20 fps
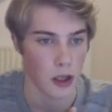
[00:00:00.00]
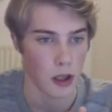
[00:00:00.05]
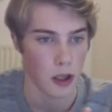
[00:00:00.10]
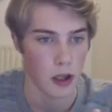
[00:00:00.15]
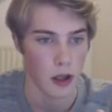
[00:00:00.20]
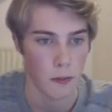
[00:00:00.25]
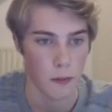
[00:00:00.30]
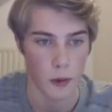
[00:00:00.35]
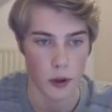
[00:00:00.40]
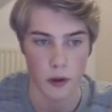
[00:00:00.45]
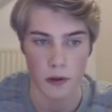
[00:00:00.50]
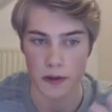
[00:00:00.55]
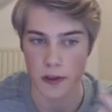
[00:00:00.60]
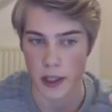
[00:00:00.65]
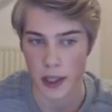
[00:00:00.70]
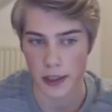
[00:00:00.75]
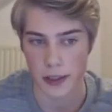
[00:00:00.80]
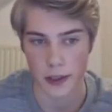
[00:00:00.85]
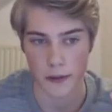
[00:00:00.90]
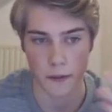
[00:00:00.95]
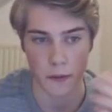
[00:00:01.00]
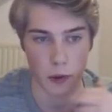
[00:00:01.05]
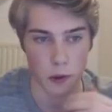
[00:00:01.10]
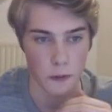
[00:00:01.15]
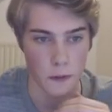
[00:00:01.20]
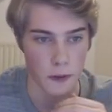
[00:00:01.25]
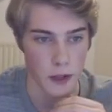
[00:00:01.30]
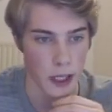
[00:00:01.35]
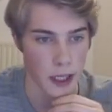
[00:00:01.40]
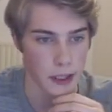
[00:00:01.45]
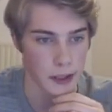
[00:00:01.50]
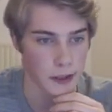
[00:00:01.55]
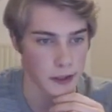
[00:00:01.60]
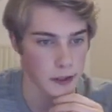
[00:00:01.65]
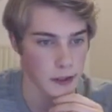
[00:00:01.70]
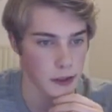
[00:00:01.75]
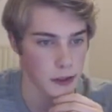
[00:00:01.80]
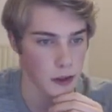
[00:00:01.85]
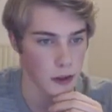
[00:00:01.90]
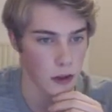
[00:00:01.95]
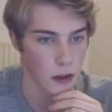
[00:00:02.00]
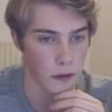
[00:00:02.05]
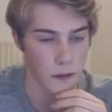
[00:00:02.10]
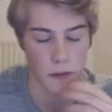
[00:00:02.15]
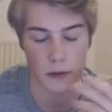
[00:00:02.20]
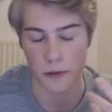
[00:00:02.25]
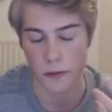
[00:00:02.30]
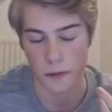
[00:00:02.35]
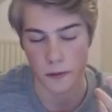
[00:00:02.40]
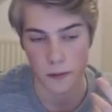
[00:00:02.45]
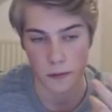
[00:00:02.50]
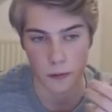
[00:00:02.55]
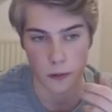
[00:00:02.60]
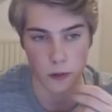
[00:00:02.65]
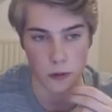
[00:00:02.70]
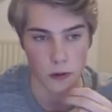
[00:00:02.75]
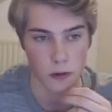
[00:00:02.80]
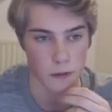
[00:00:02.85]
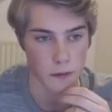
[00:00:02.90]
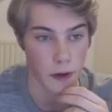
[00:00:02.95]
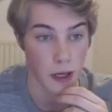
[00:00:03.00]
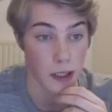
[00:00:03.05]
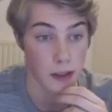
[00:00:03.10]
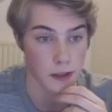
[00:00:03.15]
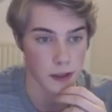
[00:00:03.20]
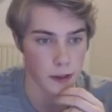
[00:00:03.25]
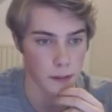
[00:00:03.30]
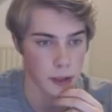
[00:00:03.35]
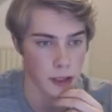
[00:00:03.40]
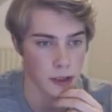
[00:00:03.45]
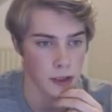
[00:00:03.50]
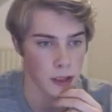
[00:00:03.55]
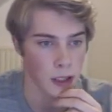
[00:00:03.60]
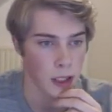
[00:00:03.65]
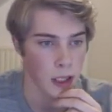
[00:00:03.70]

Uh, both sides have four flanks, or four files, I mean.